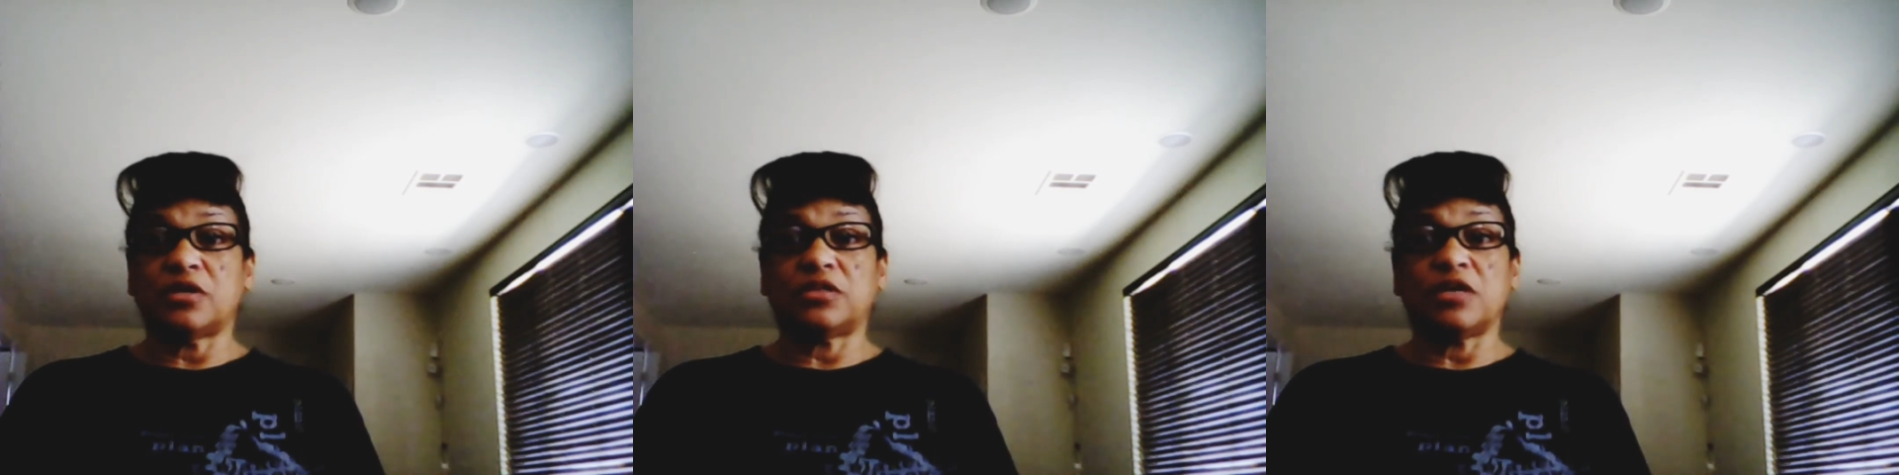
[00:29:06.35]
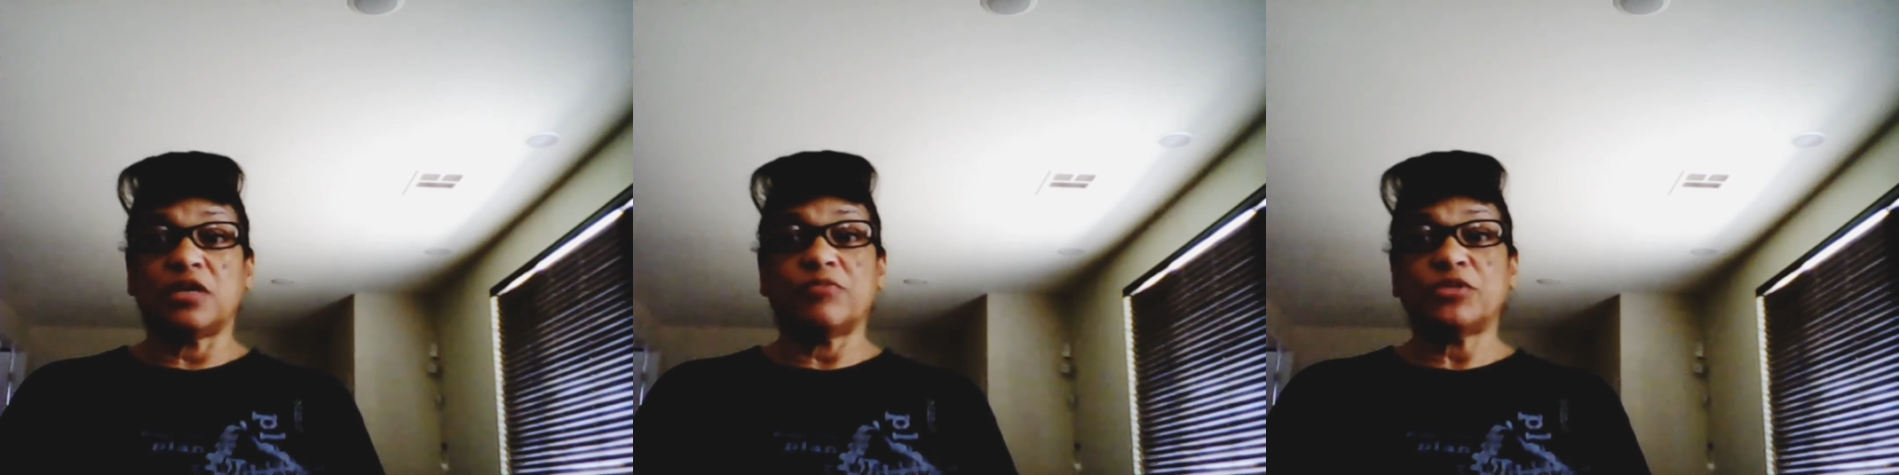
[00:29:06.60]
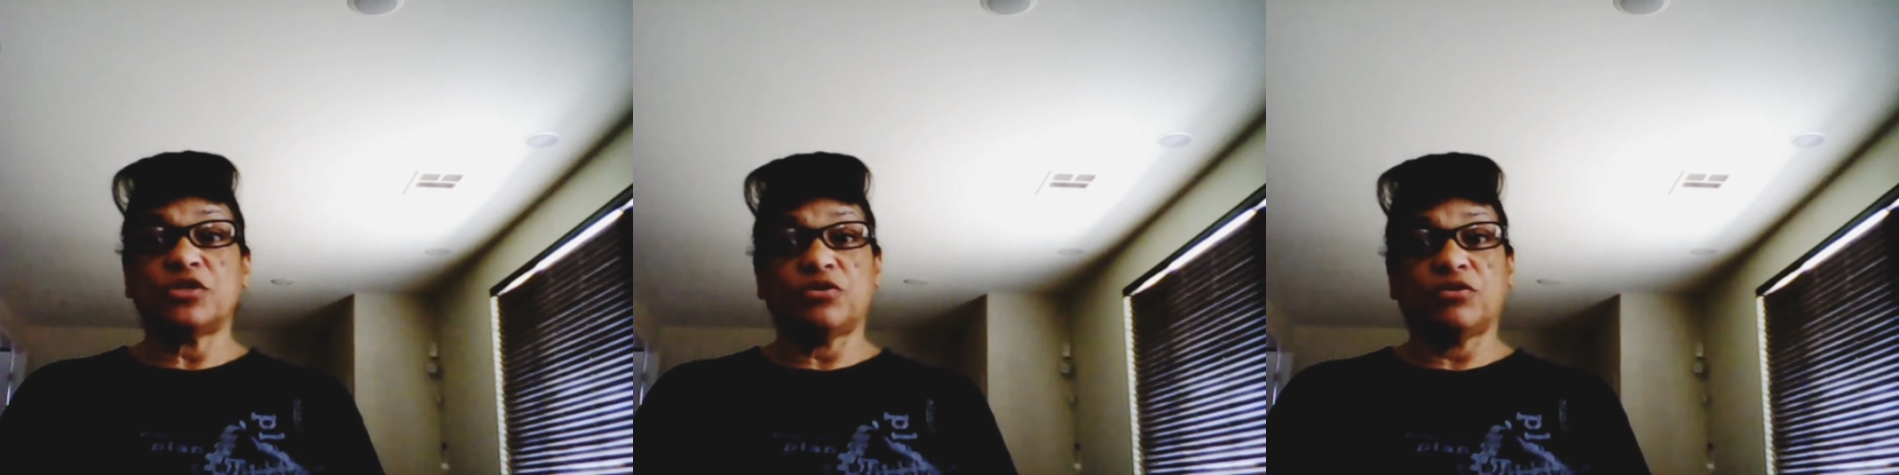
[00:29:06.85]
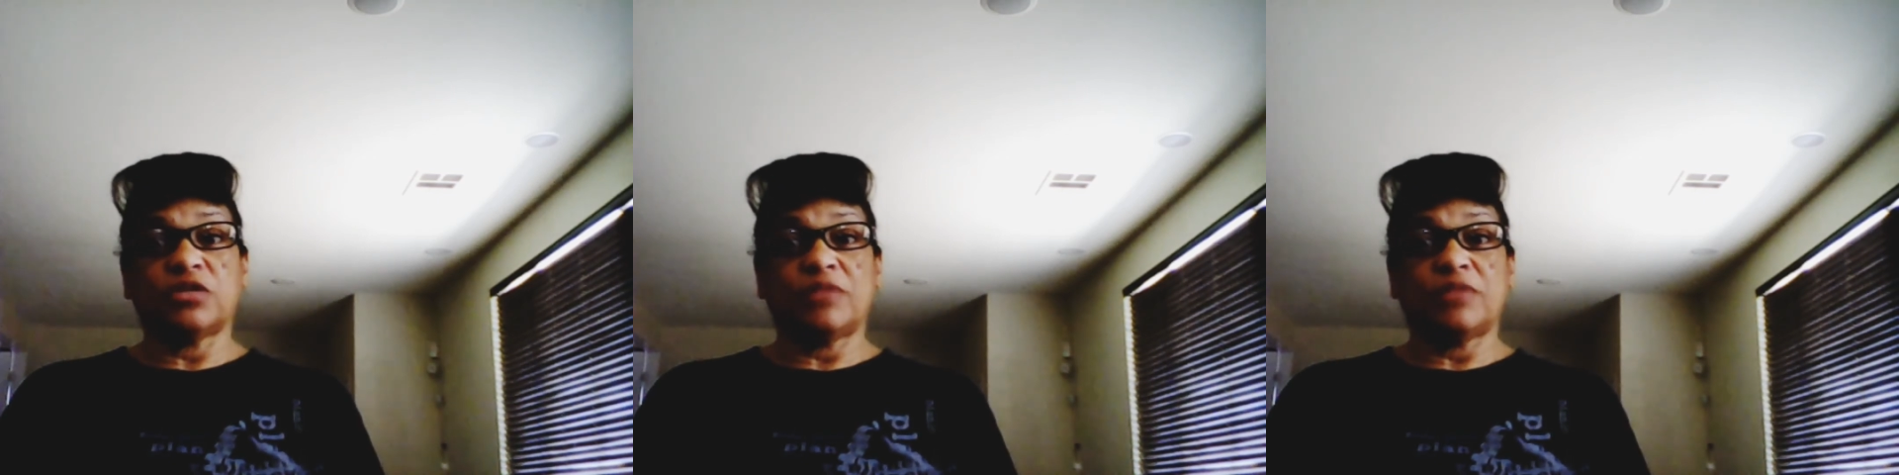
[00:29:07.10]
thing of
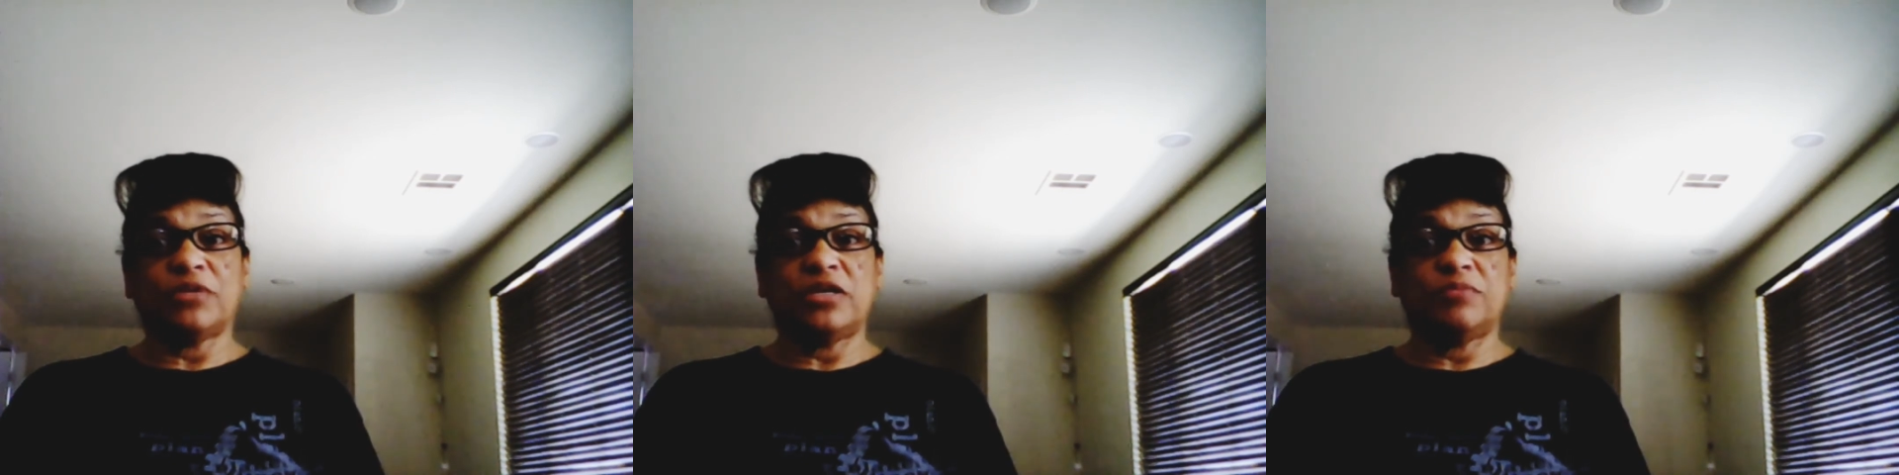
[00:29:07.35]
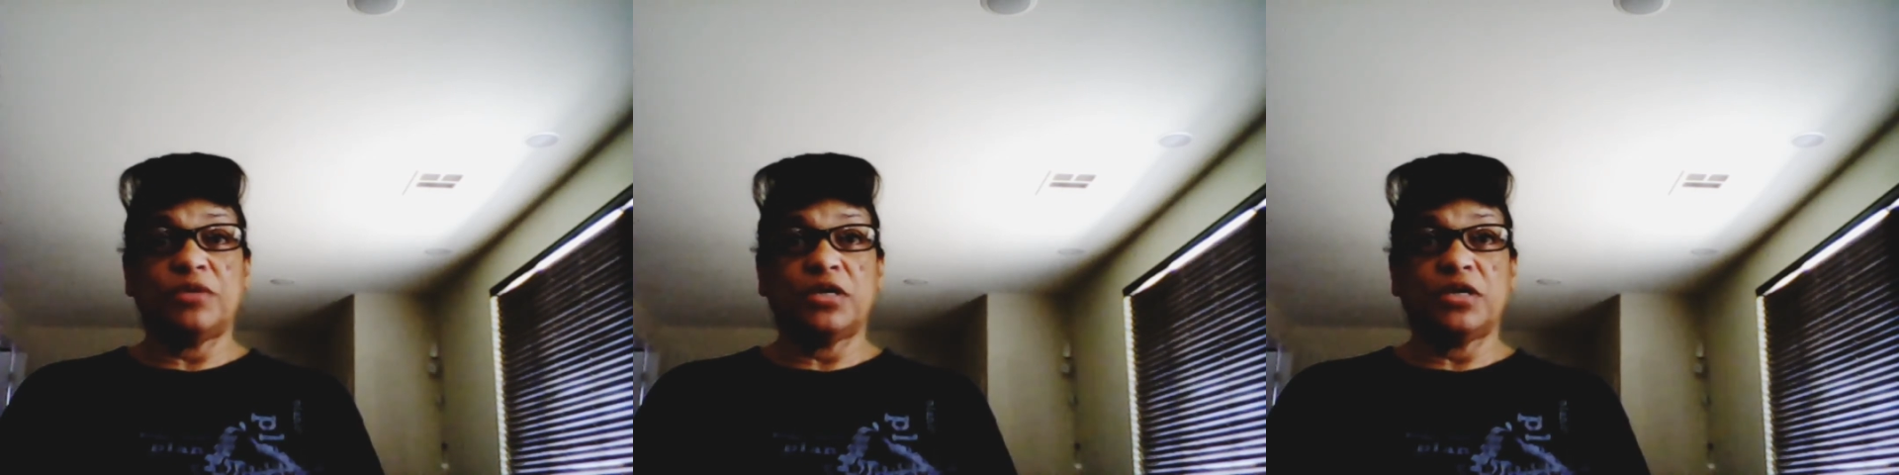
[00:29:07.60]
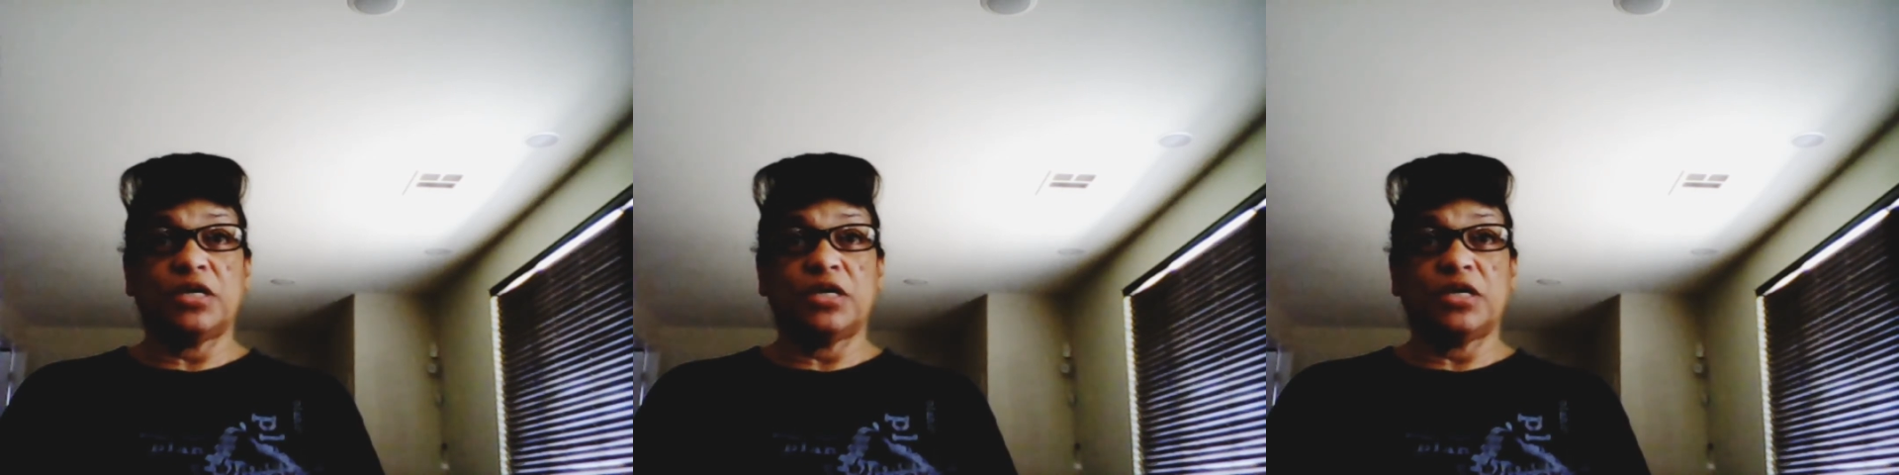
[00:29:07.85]
material that I'm keeping,